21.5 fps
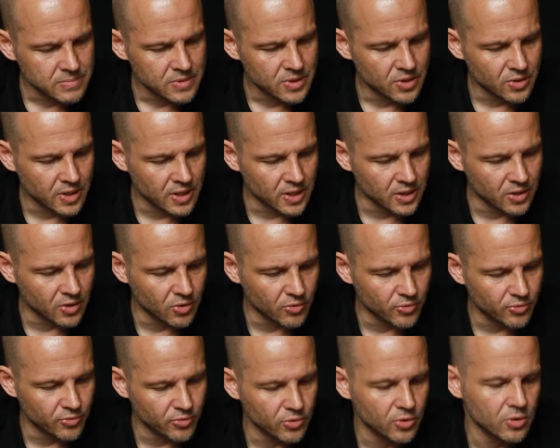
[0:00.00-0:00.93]
you can go
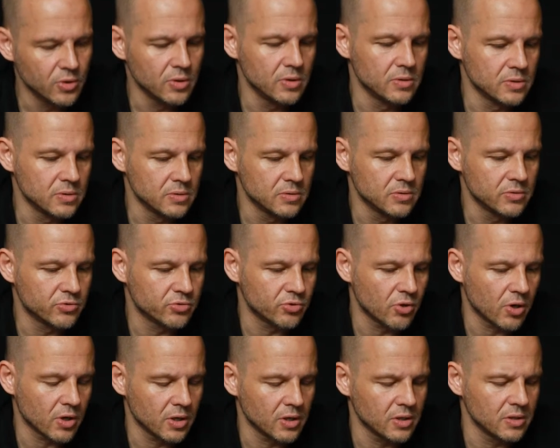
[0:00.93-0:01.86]
full
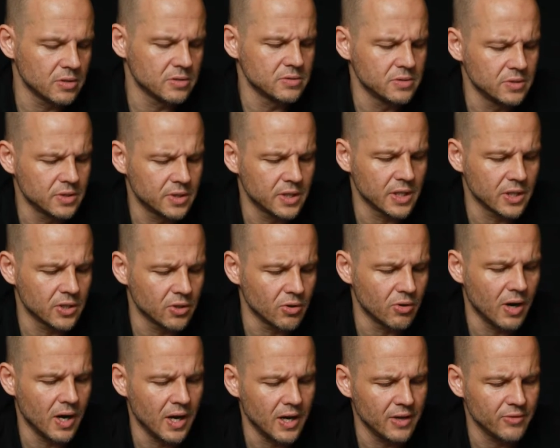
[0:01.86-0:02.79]
throttle, you can go
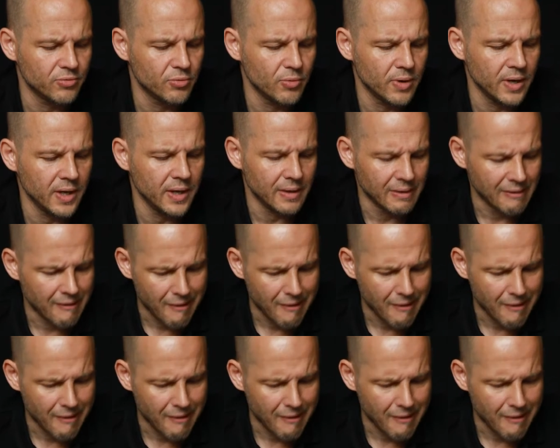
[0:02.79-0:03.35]
halfway.